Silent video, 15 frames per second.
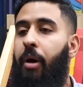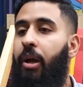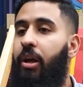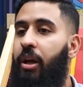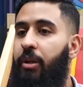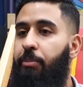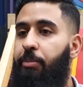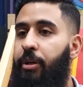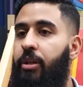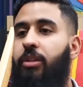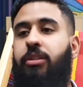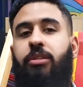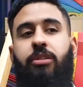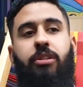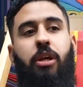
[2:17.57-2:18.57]

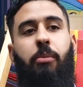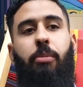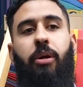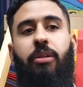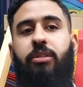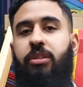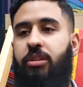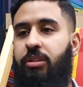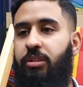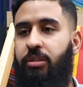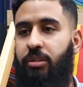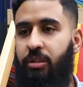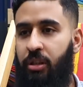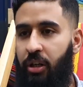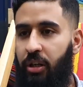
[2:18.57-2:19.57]
grandparents, they built this
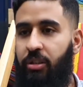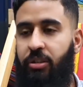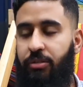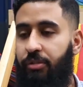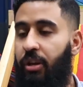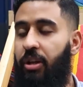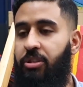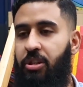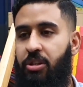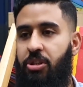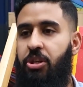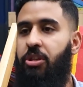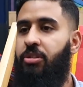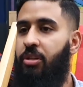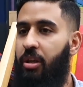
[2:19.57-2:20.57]
great
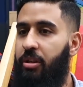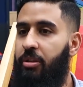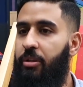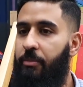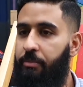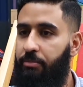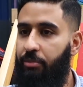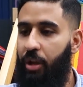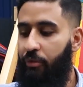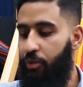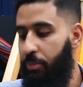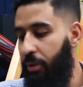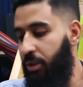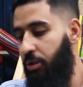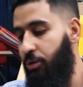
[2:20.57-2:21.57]
civilization that
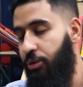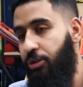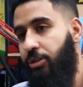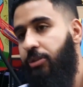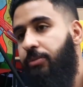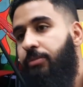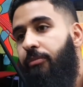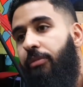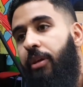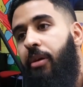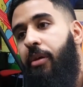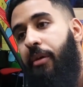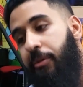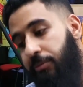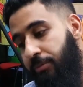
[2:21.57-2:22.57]
everybody knows.
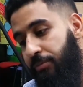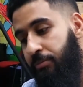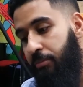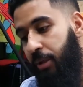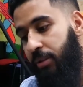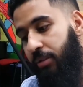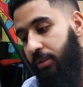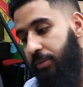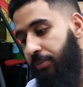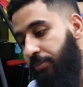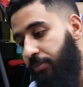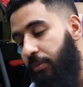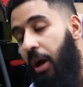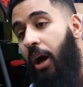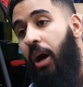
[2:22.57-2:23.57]
But
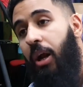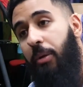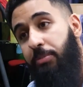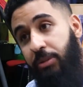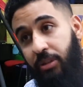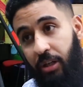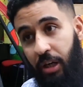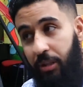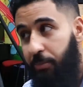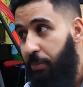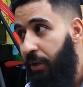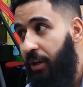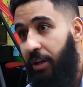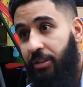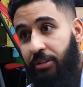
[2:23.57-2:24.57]
Arabs'
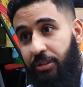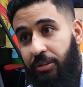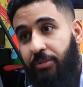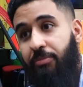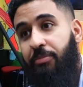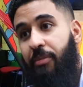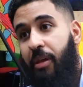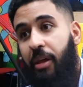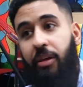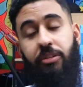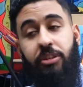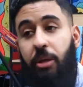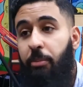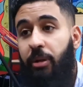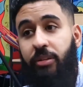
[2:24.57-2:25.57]
grandparents,
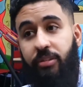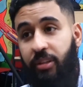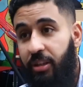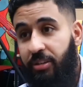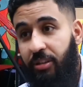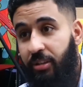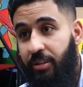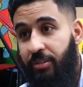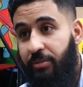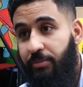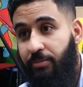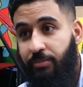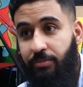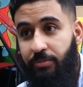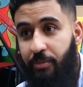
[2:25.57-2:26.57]
they built nothing,
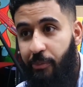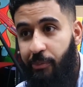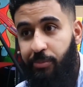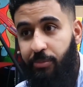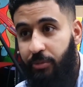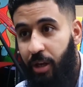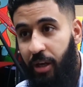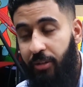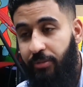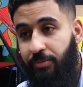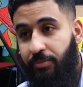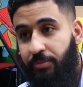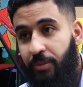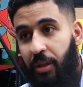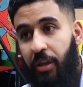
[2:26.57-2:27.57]
right?
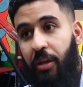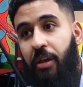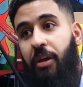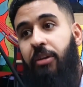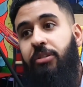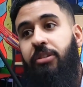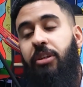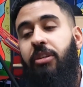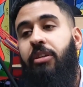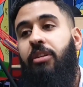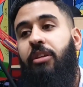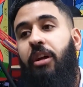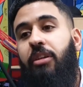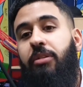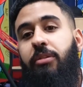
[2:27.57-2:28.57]
They did
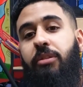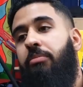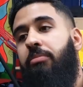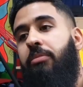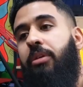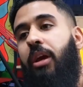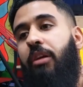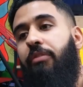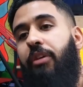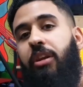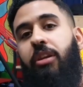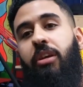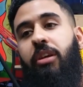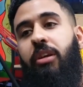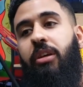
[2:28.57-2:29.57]
not give
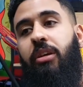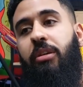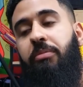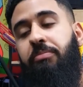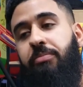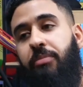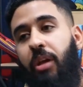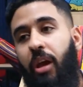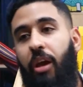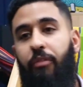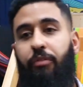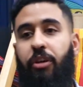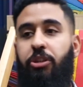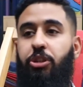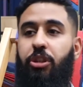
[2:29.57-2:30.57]
any
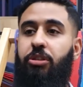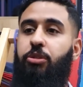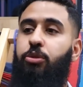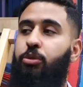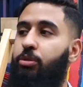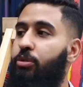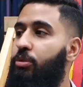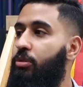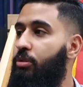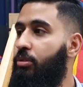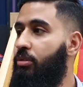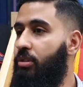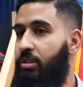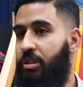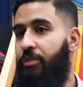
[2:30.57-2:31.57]
inventions to
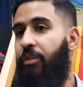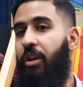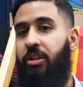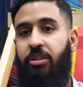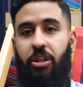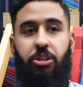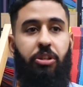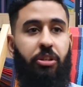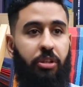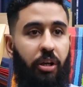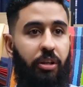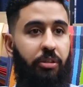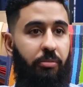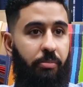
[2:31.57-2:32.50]
civilization, right?